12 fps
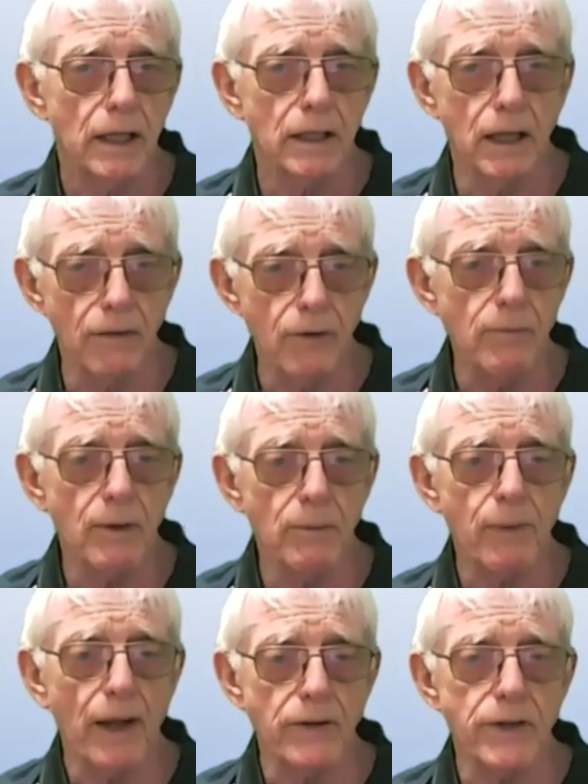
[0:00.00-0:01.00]
government
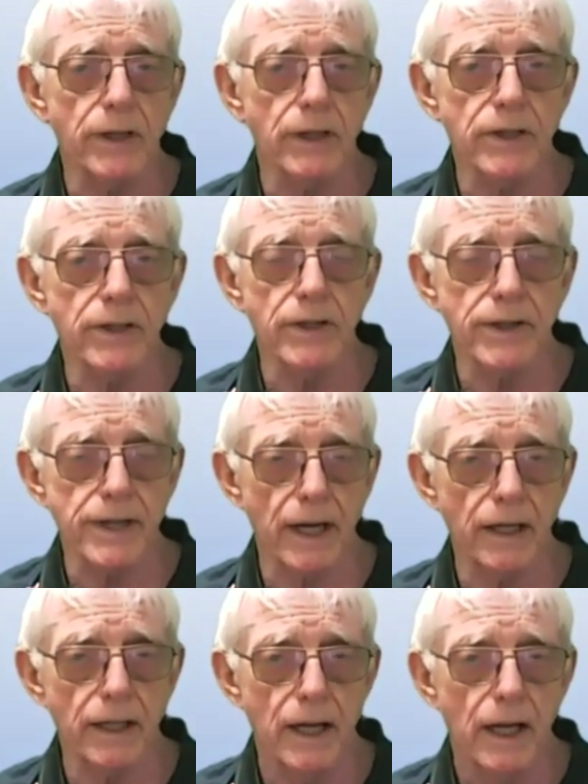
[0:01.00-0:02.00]
pension is
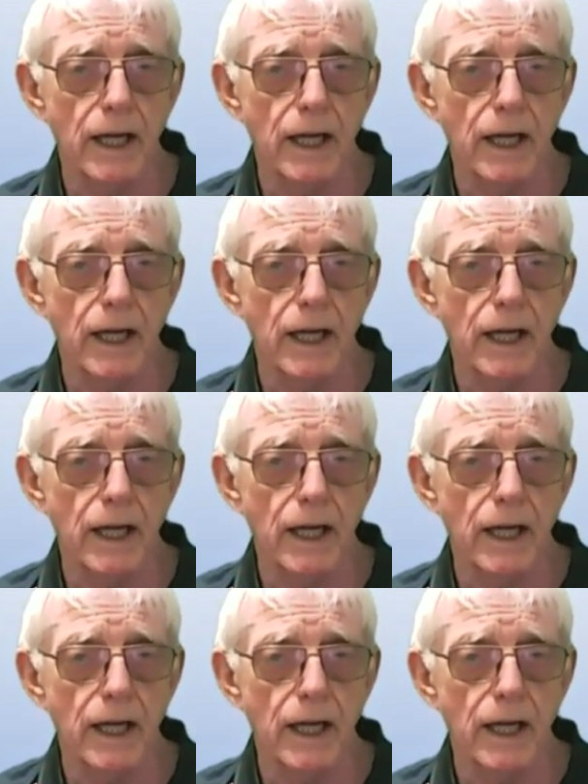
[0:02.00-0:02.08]
concerned,